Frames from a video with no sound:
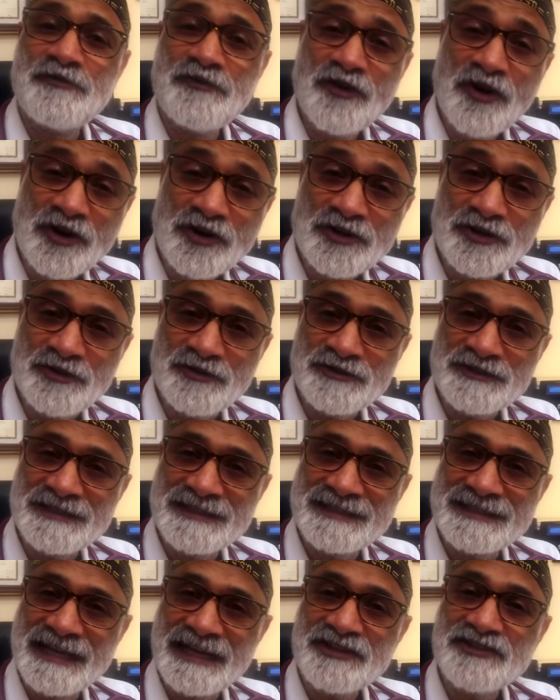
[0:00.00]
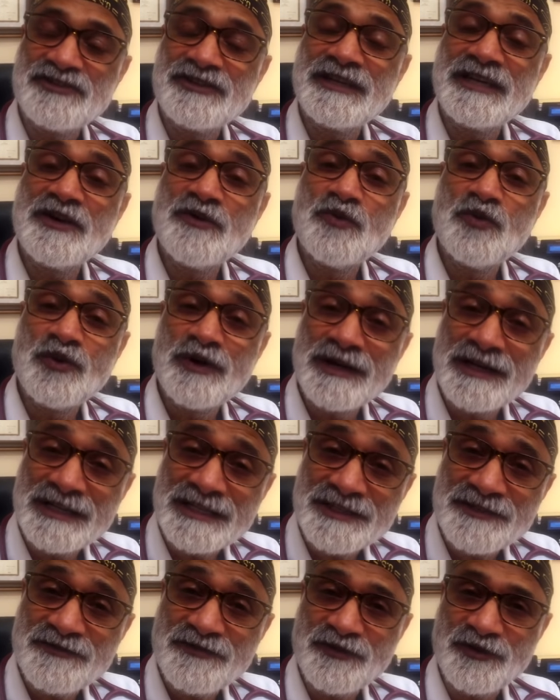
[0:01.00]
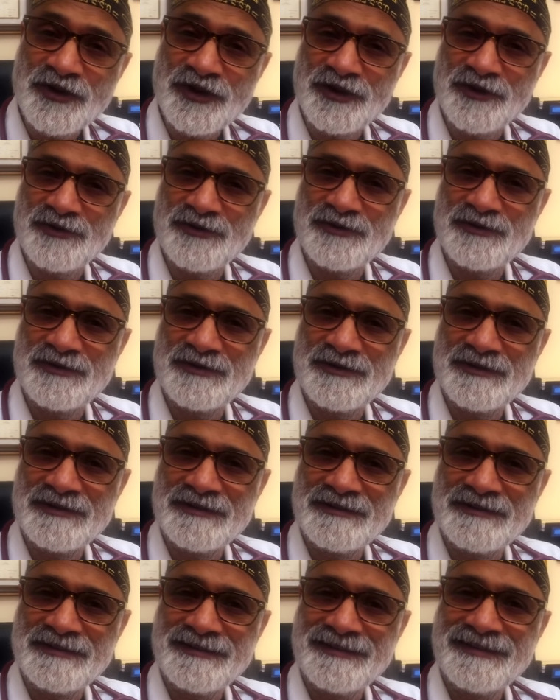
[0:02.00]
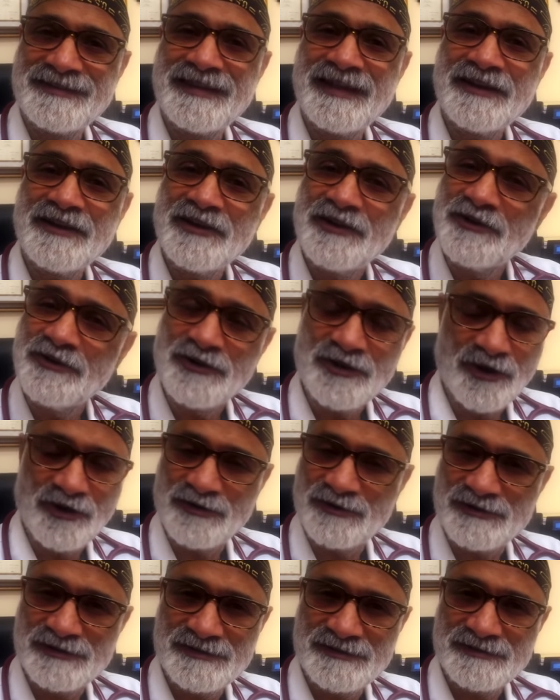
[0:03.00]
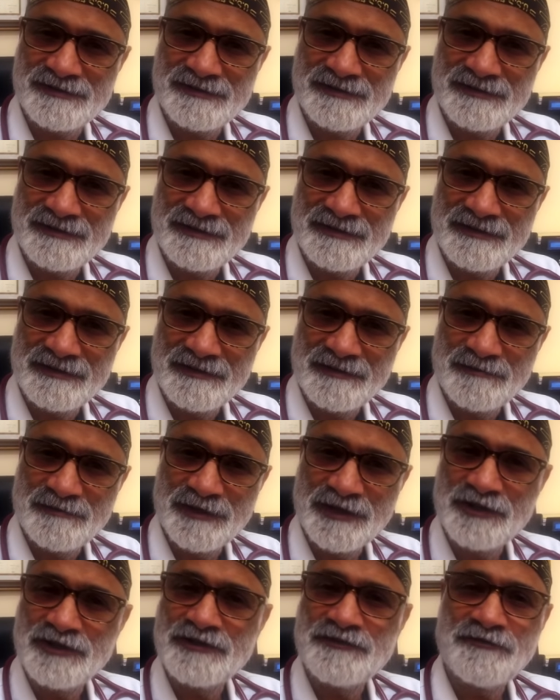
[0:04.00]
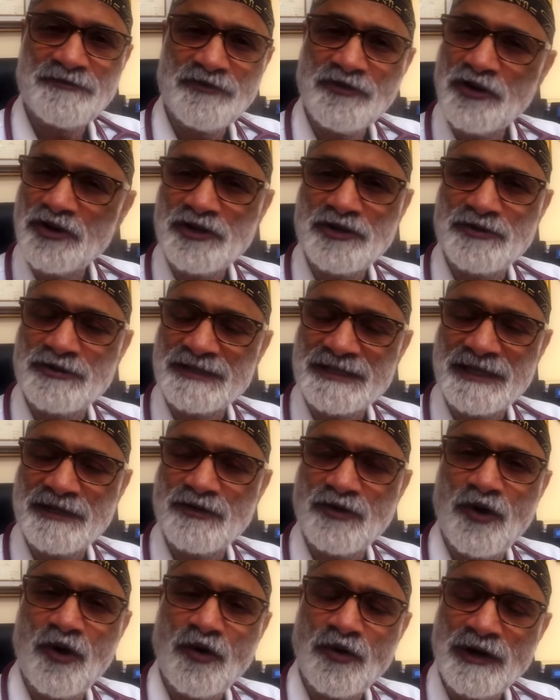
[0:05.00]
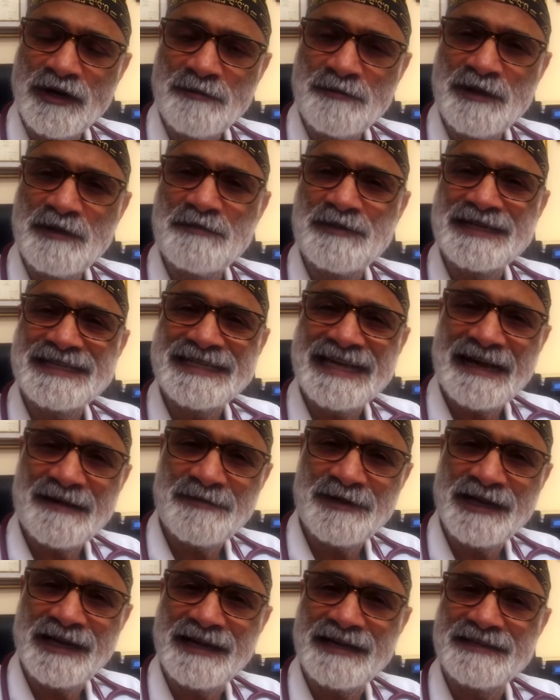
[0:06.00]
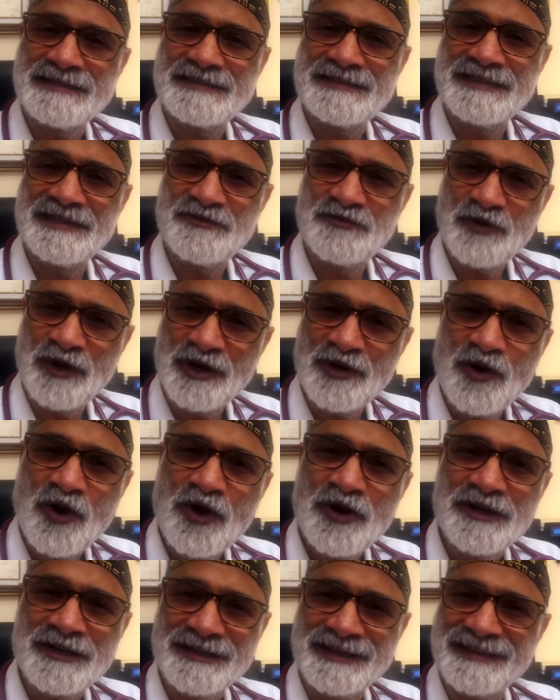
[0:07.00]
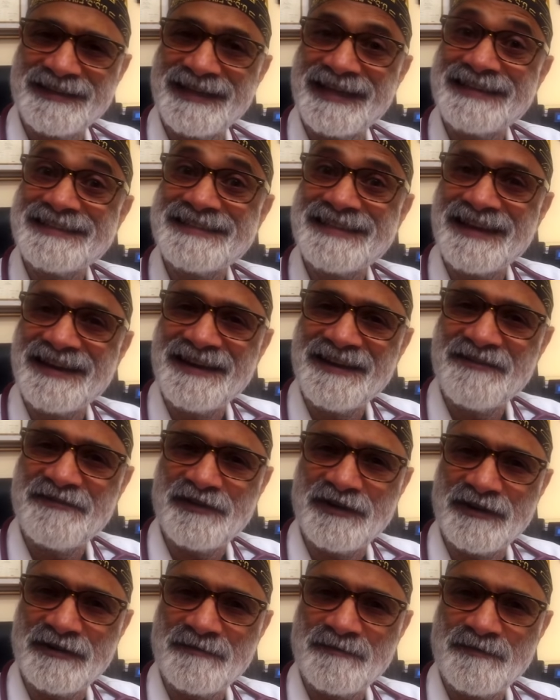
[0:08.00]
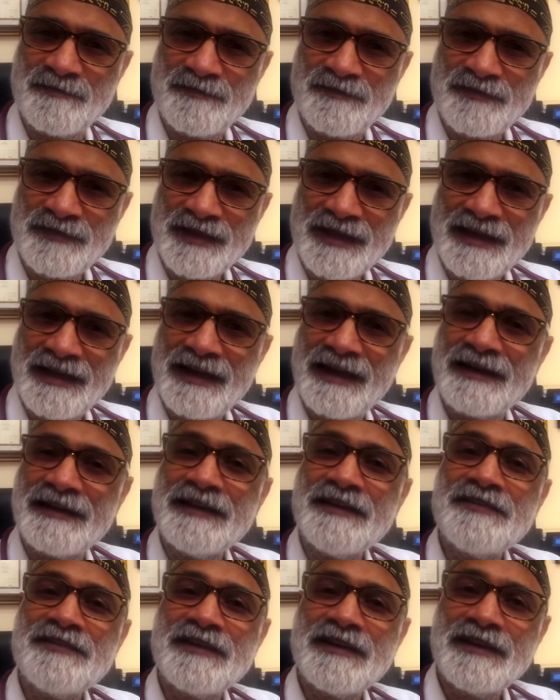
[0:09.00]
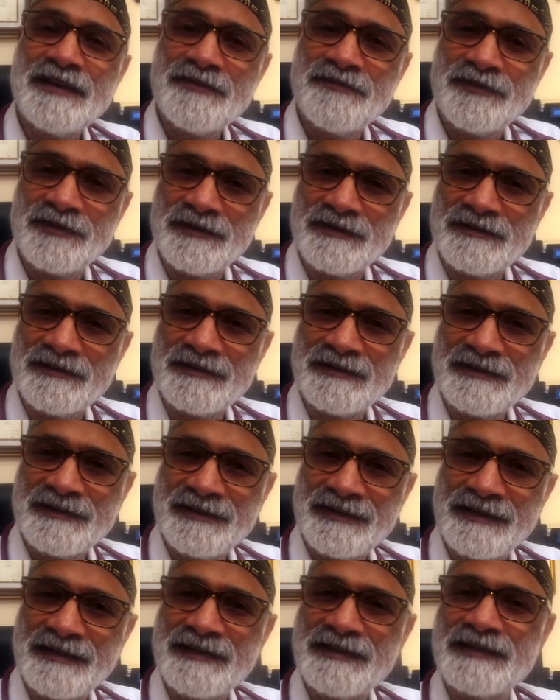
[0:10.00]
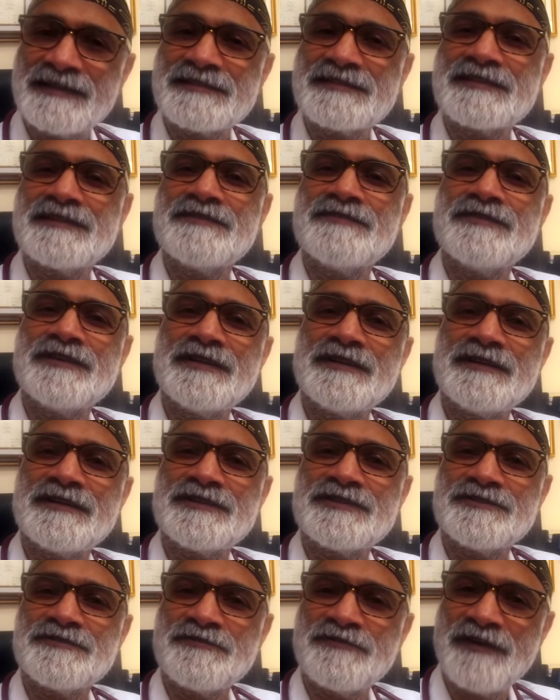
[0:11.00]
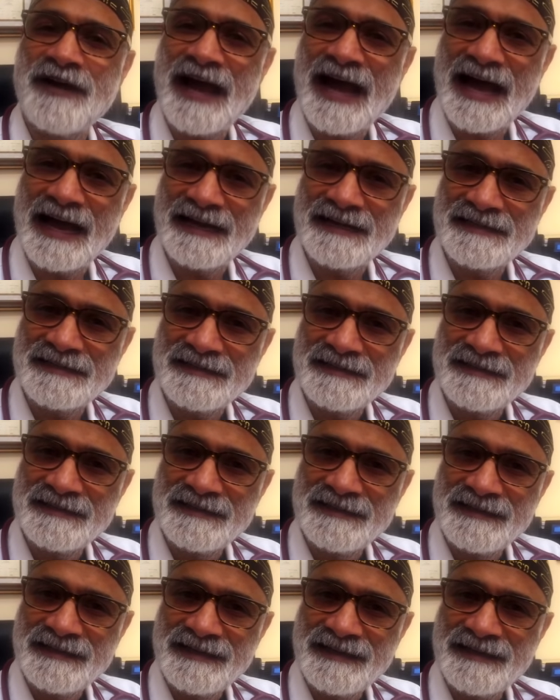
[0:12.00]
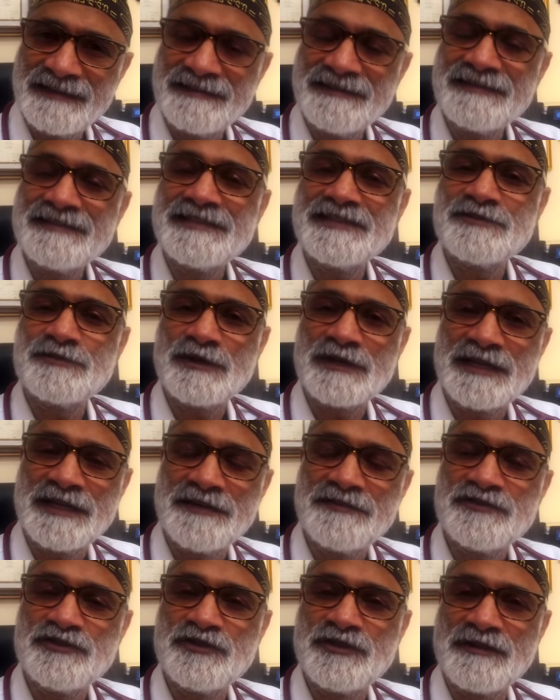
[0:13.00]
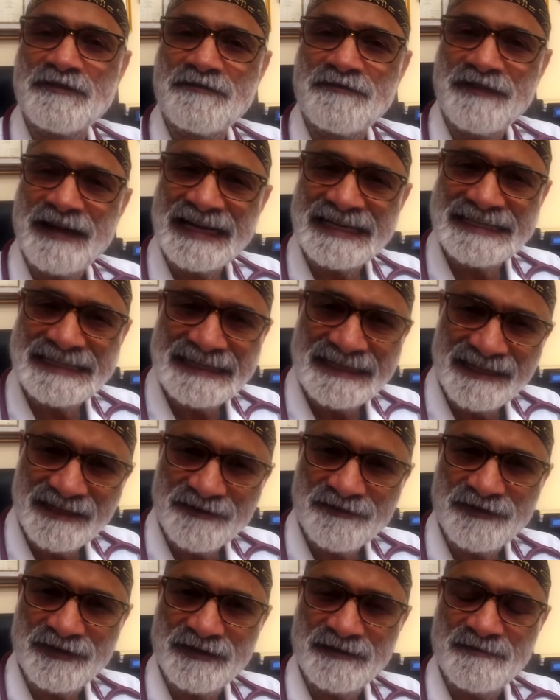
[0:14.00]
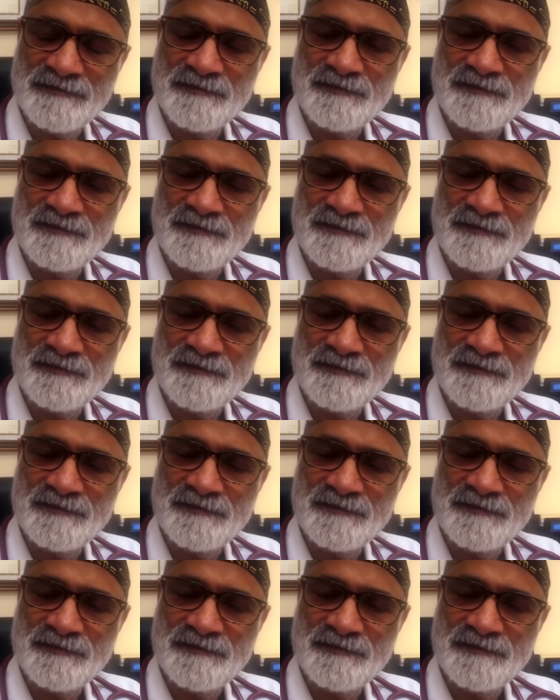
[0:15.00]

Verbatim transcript: Fructose is actually worse for you than glucose, because fructose can only be metabolized in one organ, and that's the liver. And in the liver, it gets converted to fat. And this is what gives you the fatty liver.